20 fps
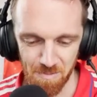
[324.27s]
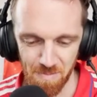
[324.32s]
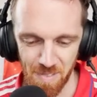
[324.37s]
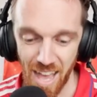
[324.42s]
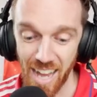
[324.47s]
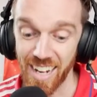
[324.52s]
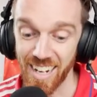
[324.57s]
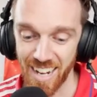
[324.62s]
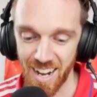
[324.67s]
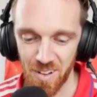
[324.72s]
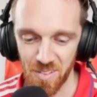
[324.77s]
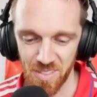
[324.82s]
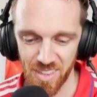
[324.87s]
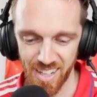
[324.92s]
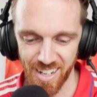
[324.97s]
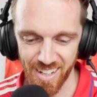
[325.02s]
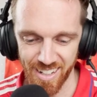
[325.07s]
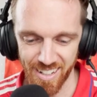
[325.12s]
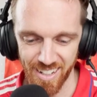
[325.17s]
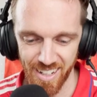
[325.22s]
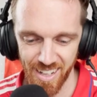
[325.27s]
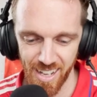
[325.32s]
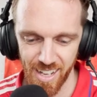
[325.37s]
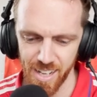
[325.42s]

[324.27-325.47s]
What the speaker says: hanging out there.